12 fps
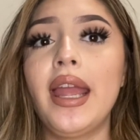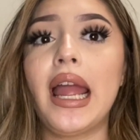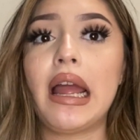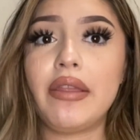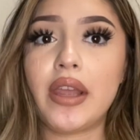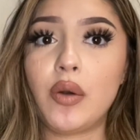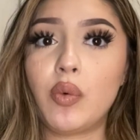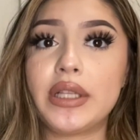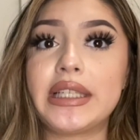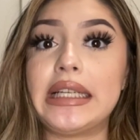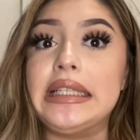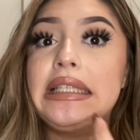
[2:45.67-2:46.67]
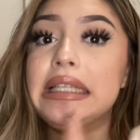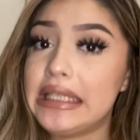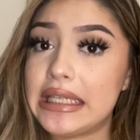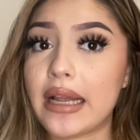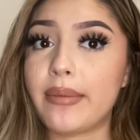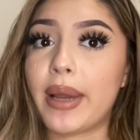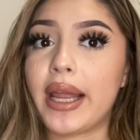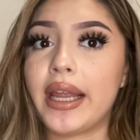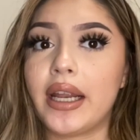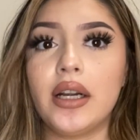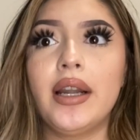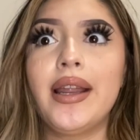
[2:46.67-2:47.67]
And then once I did dye my
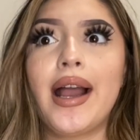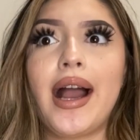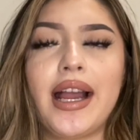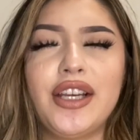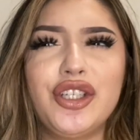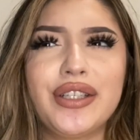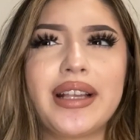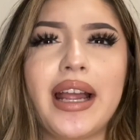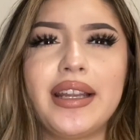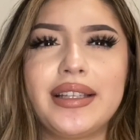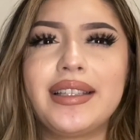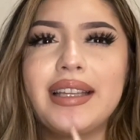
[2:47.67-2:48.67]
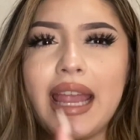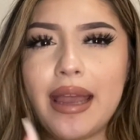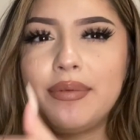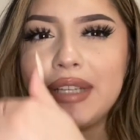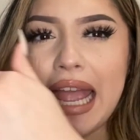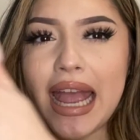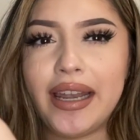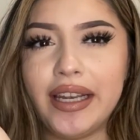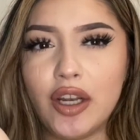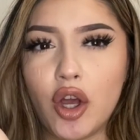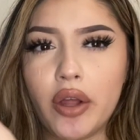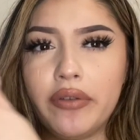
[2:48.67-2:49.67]
hair, I just kind of kept
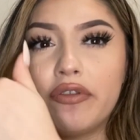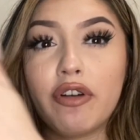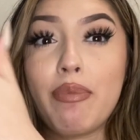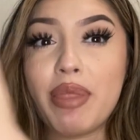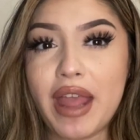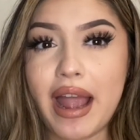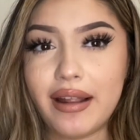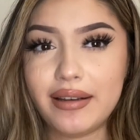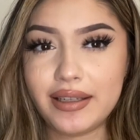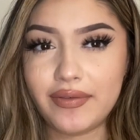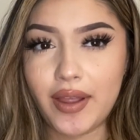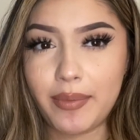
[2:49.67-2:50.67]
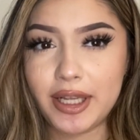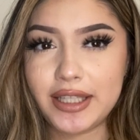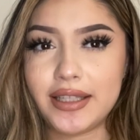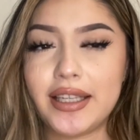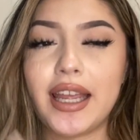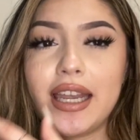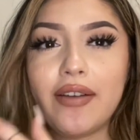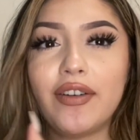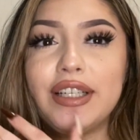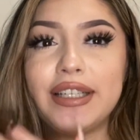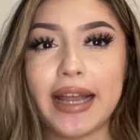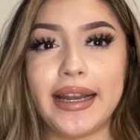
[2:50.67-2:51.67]
adding on from that, if that makes sense. Like I never
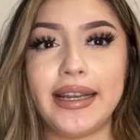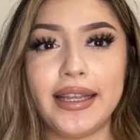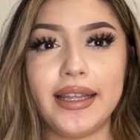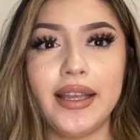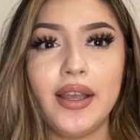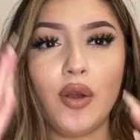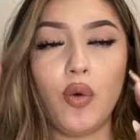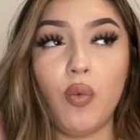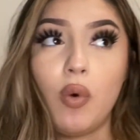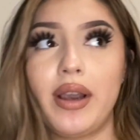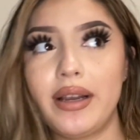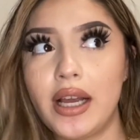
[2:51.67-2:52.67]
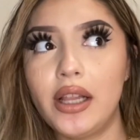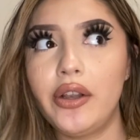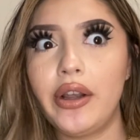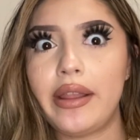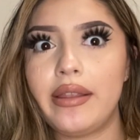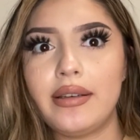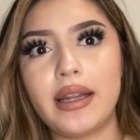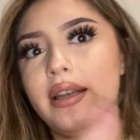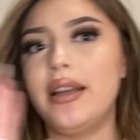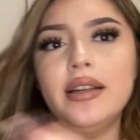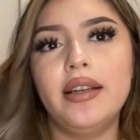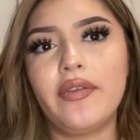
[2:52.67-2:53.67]
dyed it one color and then dyed it
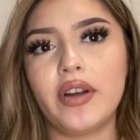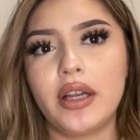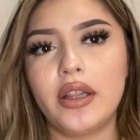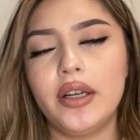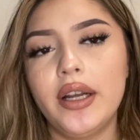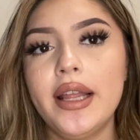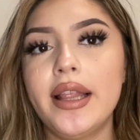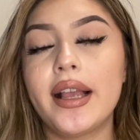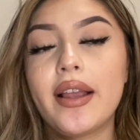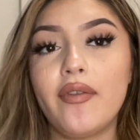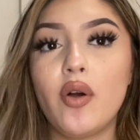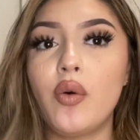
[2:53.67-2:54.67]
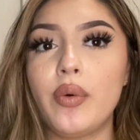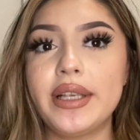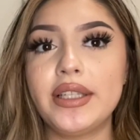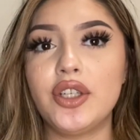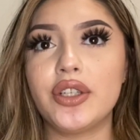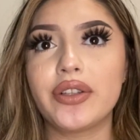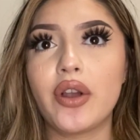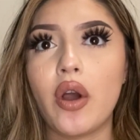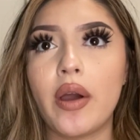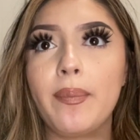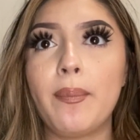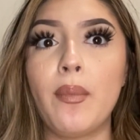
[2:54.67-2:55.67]
a different color. Like I've always just
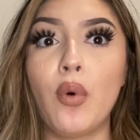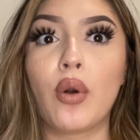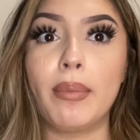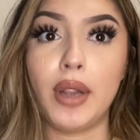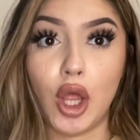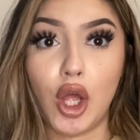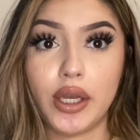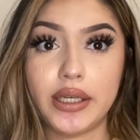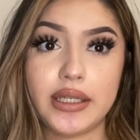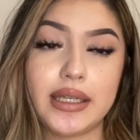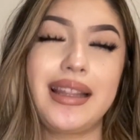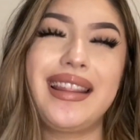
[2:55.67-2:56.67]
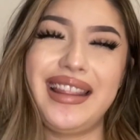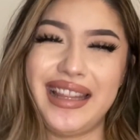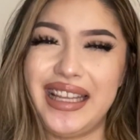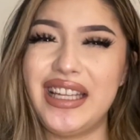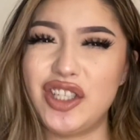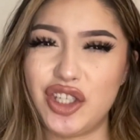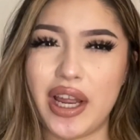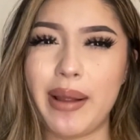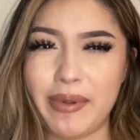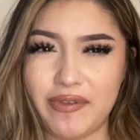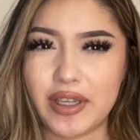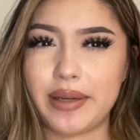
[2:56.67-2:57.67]
gone more blonde each time
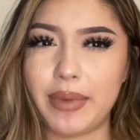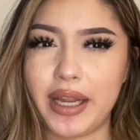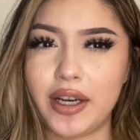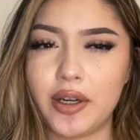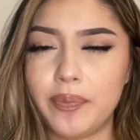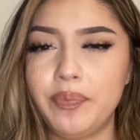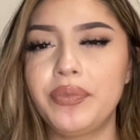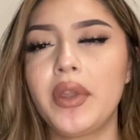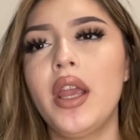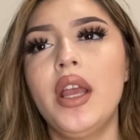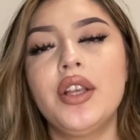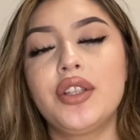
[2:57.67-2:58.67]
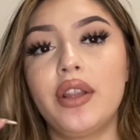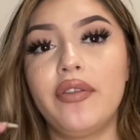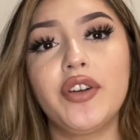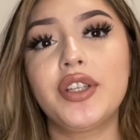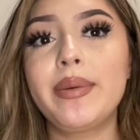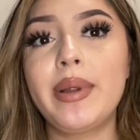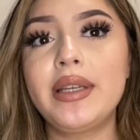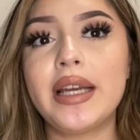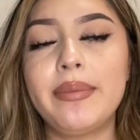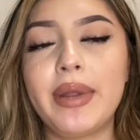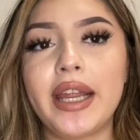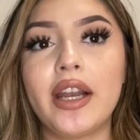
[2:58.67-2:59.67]
I've dyed my hair. So the first time I dyed
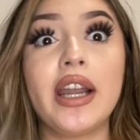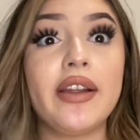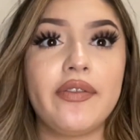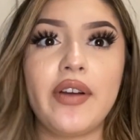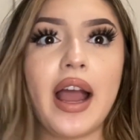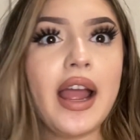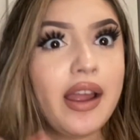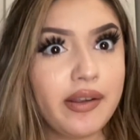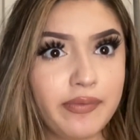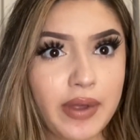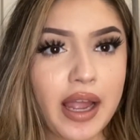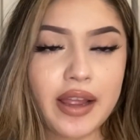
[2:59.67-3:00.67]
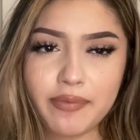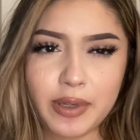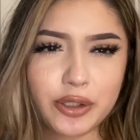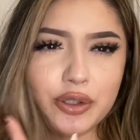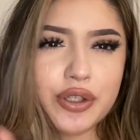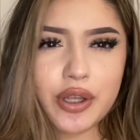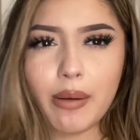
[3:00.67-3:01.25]
my hair, if I have pictures, so I'll